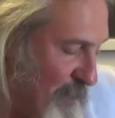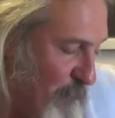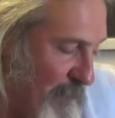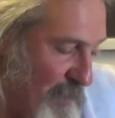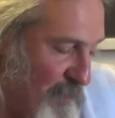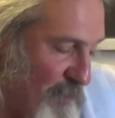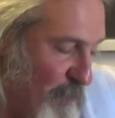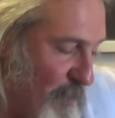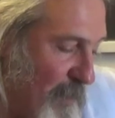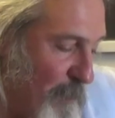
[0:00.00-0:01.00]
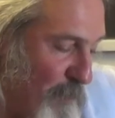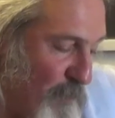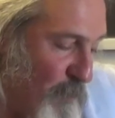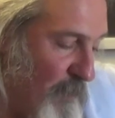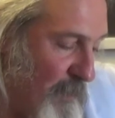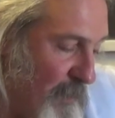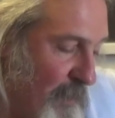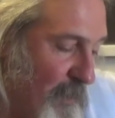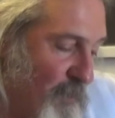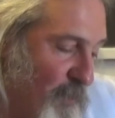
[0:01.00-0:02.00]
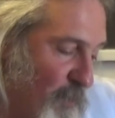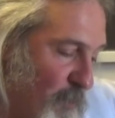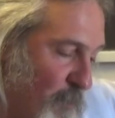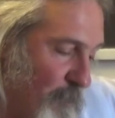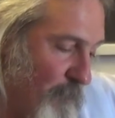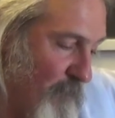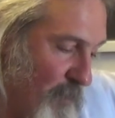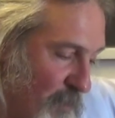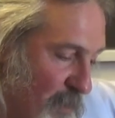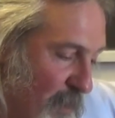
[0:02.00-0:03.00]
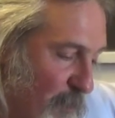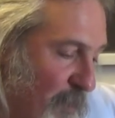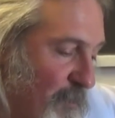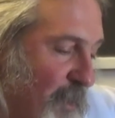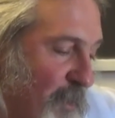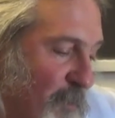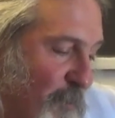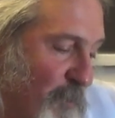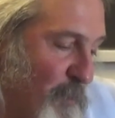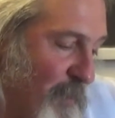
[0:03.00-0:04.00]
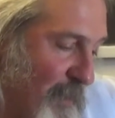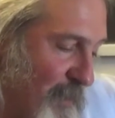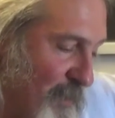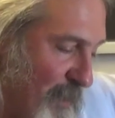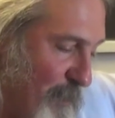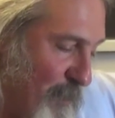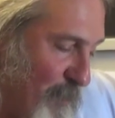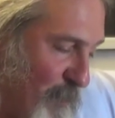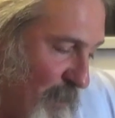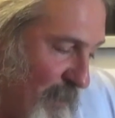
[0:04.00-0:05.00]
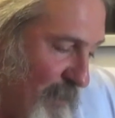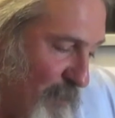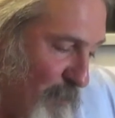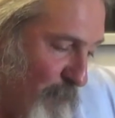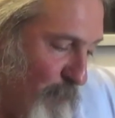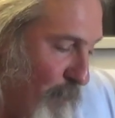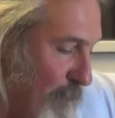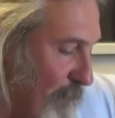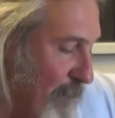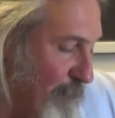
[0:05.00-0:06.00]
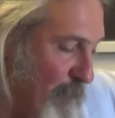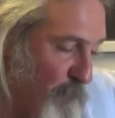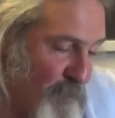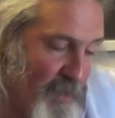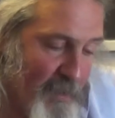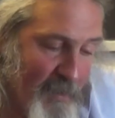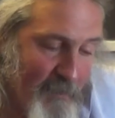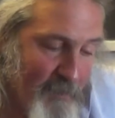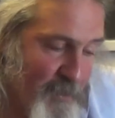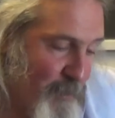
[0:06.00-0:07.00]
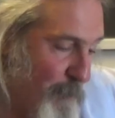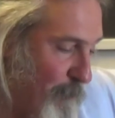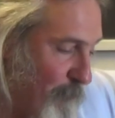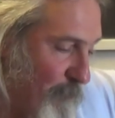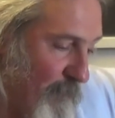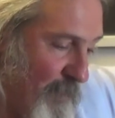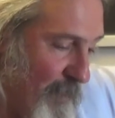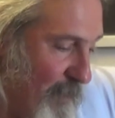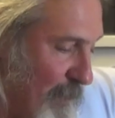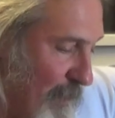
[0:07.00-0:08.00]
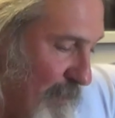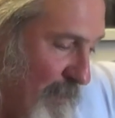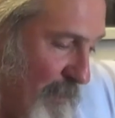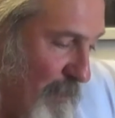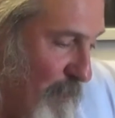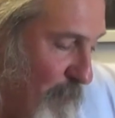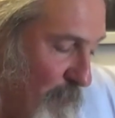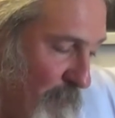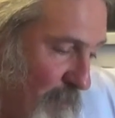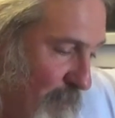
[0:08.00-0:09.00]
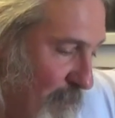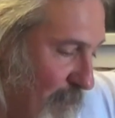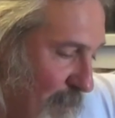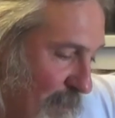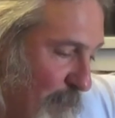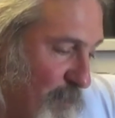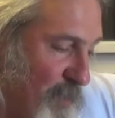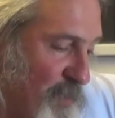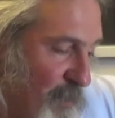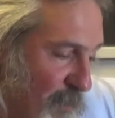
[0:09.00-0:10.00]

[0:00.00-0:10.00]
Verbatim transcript: to them, we got this golden opportunity to send them interrogatories. We got this opportunity to put their representatives in a, a, you know, in a deposition